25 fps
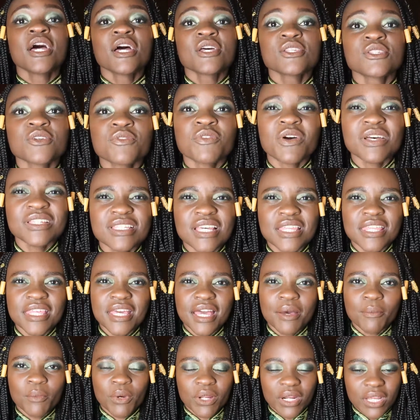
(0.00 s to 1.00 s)
so first I think
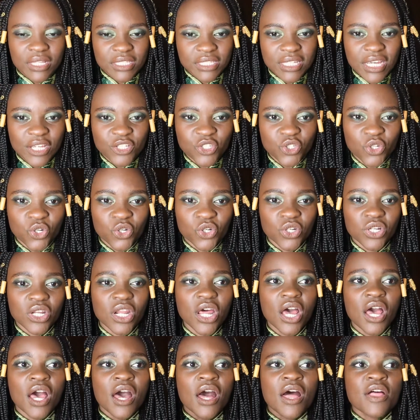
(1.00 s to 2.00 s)
I'm going to touch on
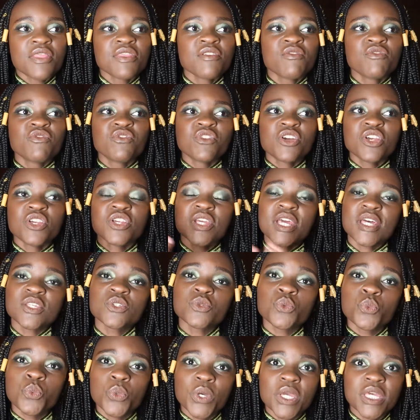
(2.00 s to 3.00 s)
the various
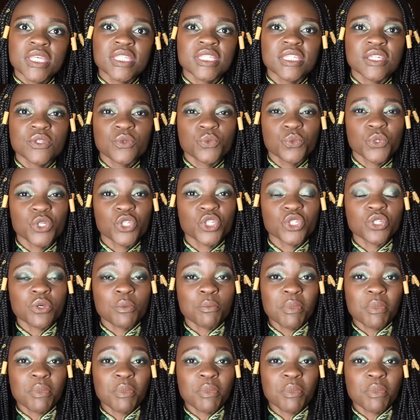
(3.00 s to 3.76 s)
ways in which